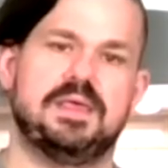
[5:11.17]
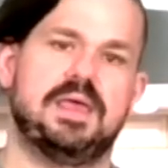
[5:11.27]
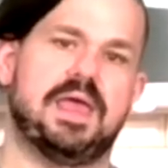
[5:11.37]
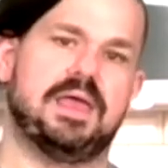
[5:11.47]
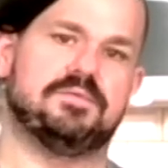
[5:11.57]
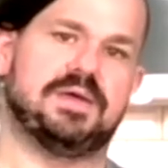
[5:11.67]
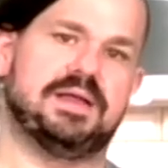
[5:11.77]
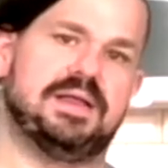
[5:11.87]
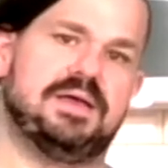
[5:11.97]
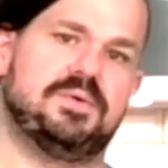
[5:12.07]
And right
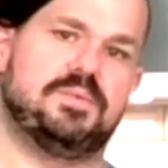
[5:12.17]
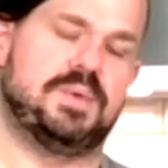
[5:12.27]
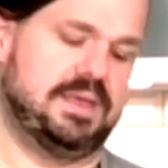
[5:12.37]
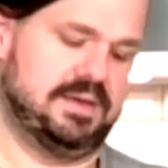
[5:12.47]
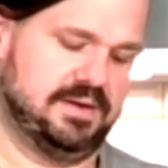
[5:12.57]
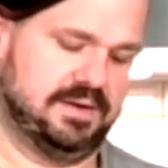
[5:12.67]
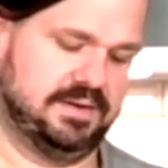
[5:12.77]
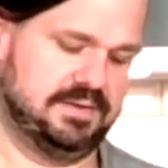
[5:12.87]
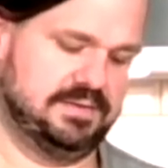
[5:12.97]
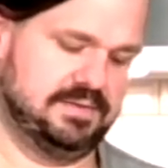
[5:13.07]
now we are
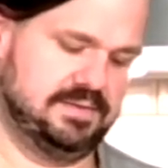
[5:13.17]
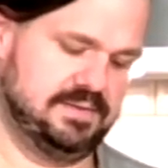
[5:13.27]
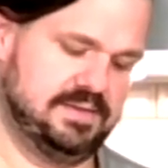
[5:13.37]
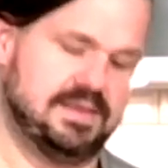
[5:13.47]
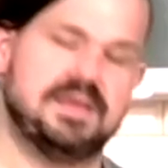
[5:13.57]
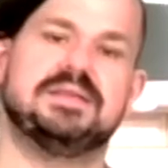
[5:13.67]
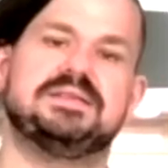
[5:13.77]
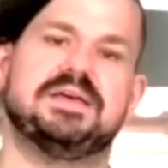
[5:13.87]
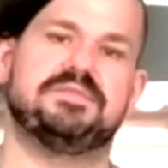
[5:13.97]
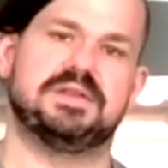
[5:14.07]

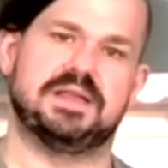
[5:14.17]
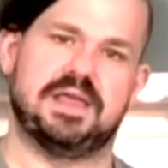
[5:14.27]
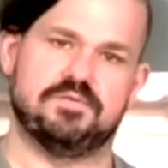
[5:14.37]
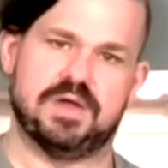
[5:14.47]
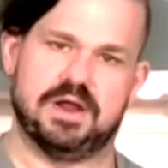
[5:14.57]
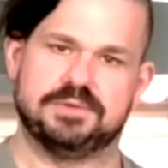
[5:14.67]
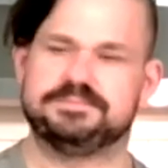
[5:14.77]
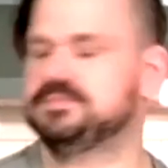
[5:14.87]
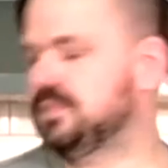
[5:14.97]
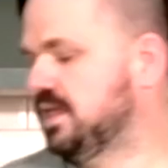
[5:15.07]
definitely at rare.
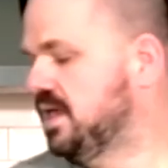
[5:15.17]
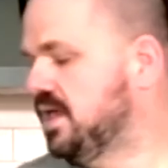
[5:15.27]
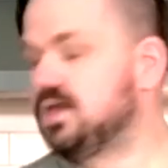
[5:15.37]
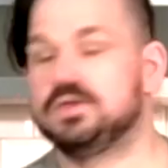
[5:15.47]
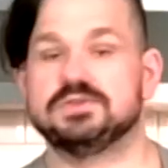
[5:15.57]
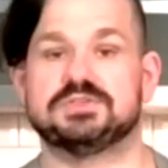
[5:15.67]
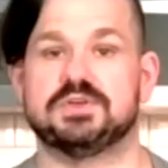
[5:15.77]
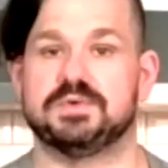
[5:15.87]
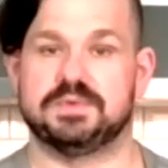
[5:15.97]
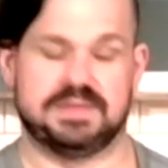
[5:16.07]

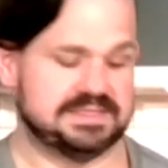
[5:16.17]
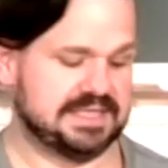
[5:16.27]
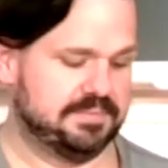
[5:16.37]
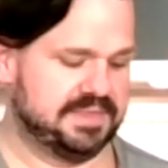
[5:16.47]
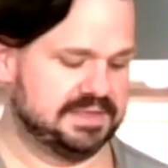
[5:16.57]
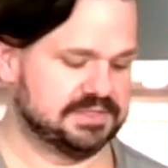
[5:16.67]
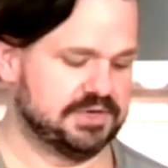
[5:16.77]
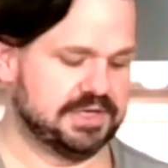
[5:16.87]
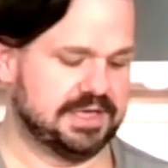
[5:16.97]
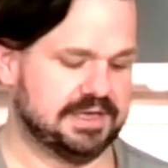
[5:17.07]
So let's keep these
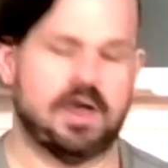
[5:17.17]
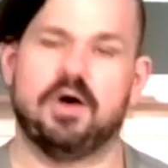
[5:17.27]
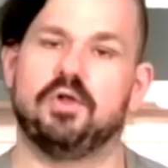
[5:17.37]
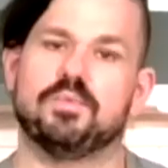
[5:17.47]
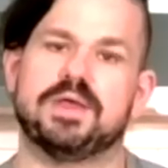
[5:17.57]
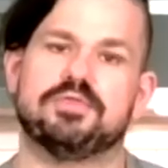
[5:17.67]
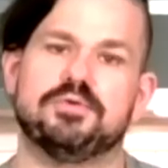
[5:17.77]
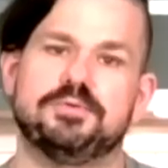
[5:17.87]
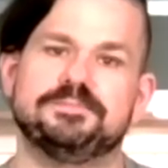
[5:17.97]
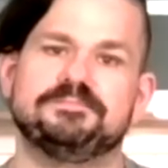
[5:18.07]
cooking all the way
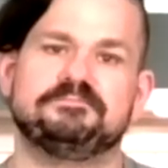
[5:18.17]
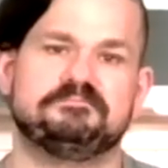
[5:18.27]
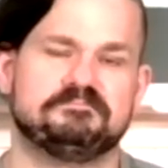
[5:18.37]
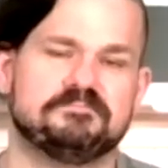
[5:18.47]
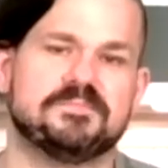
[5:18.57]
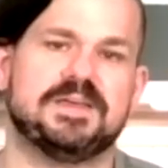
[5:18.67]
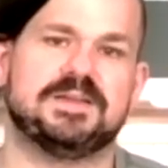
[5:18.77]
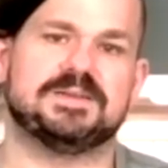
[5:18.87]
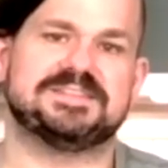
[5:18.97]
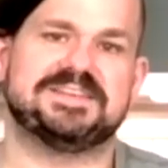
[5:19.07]
through and
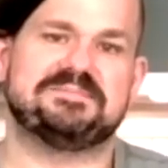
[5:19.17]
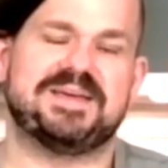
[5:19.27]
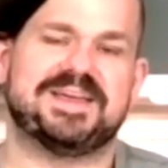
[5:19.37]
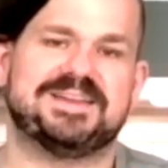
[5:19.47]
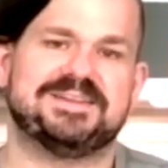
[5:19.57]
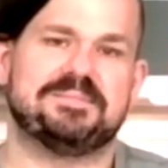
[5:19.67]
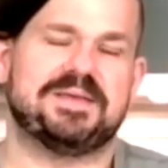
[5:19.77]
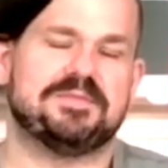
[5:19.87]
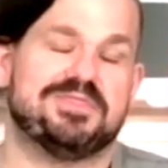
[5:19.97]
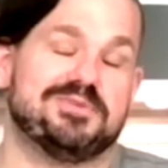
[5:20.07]
I'll see you back in
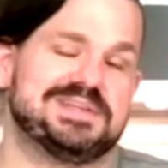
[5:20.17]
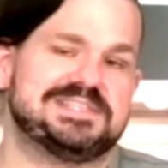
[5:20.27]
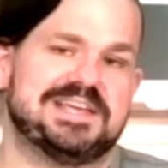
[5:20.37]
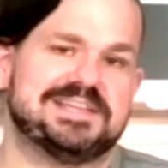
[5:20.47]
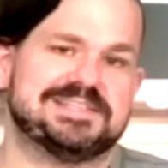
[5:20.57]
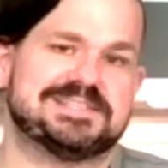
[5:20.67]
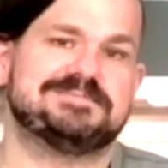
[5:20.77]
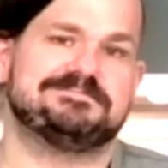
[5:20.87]
about three seconds.